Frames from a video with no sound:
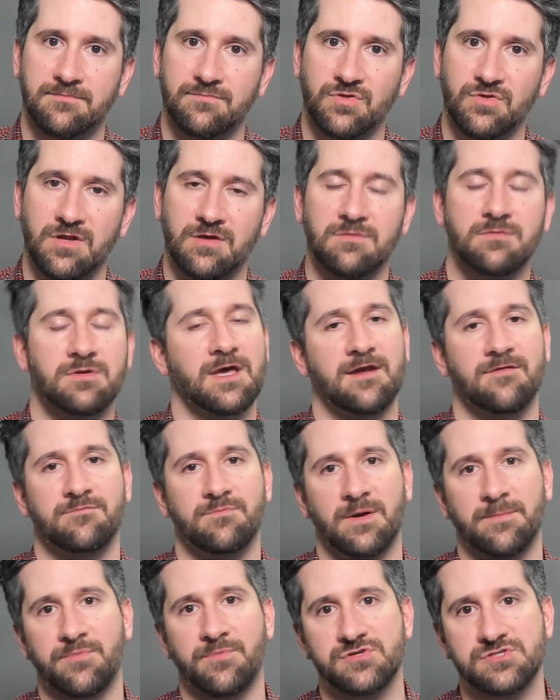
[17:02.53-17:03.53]
you know, kind of
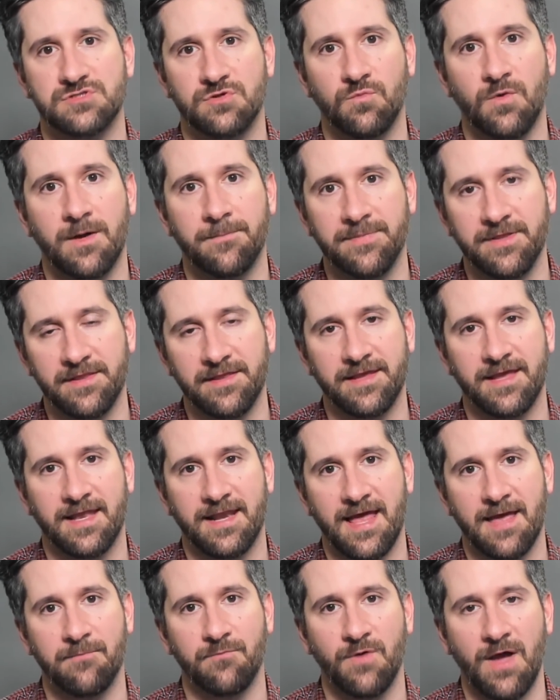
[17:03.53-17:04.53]
my personal well-being and
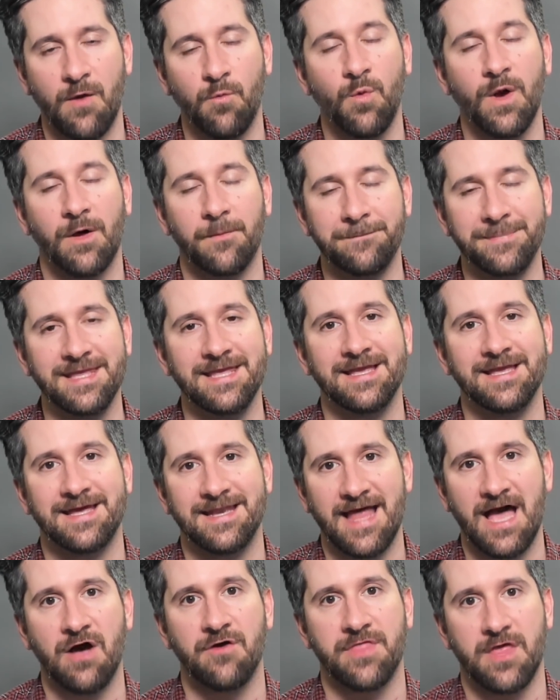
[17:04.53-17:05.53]
well-being and
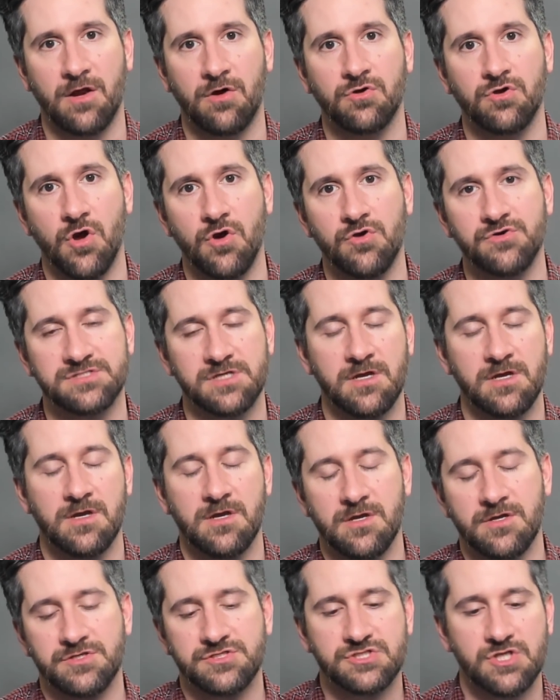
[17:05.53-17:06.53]
how that all goes.
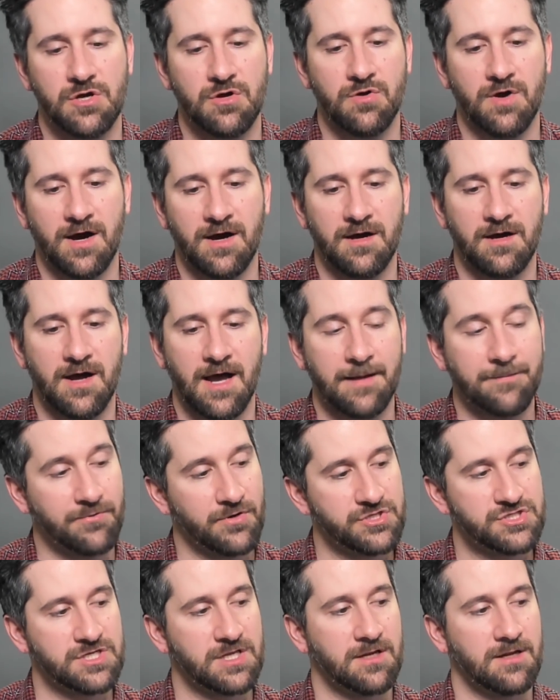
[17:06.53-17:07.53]
So uh, I
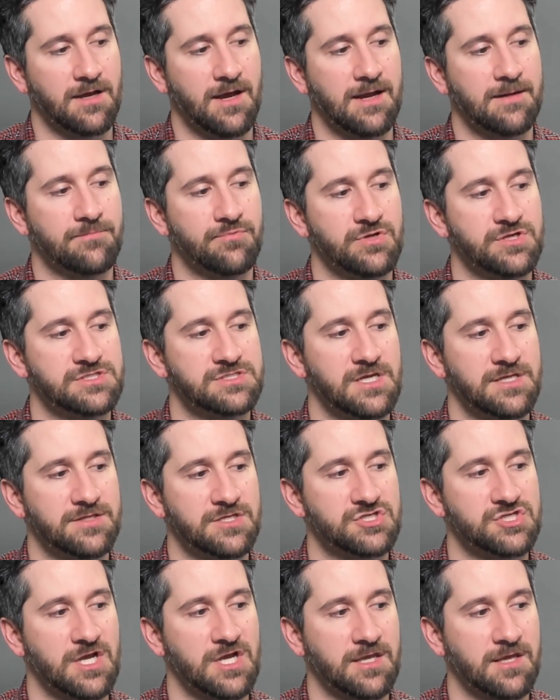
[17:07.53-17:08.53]
appreciate it. I appreciate the
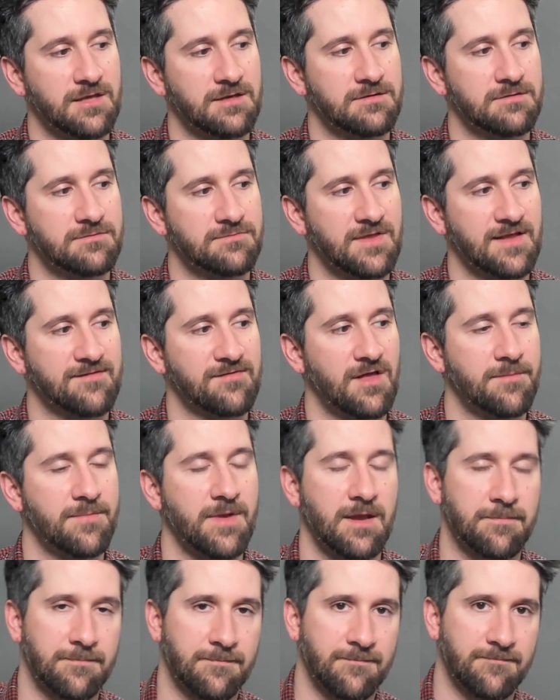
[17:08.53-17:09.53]
check-in. Thanks a lot,
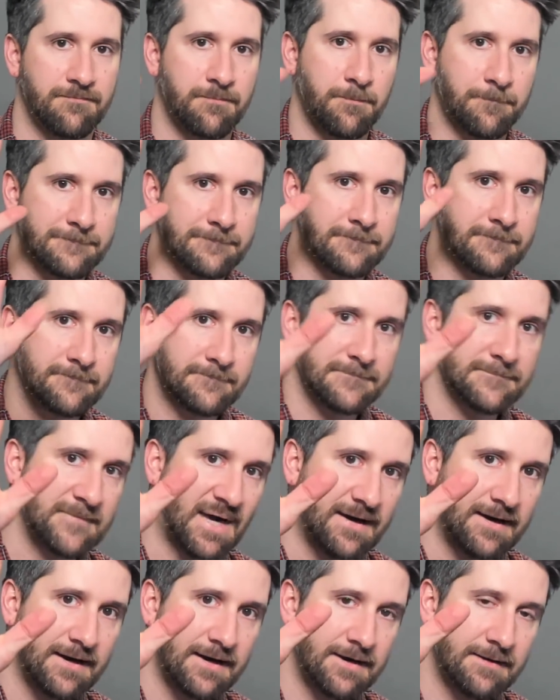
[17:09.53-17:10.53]
man.
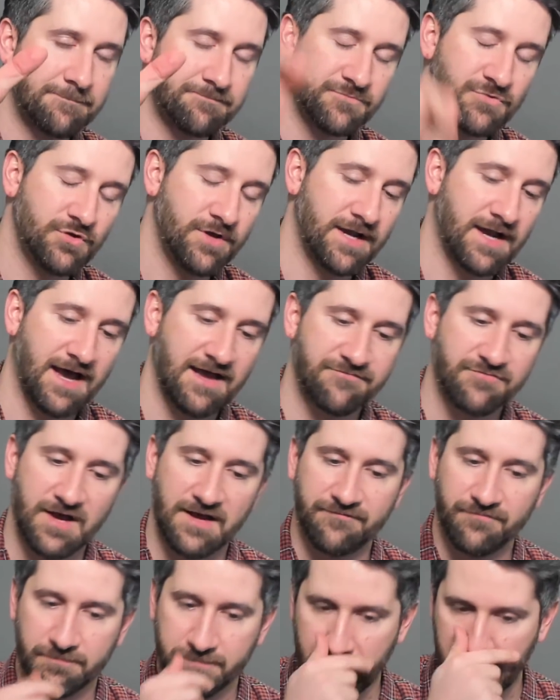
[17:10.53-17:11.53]
You get a high
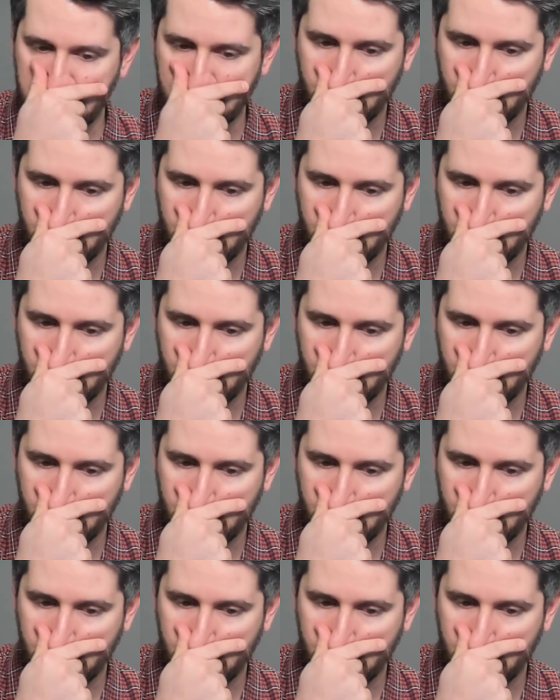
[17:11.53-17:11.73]
five from me.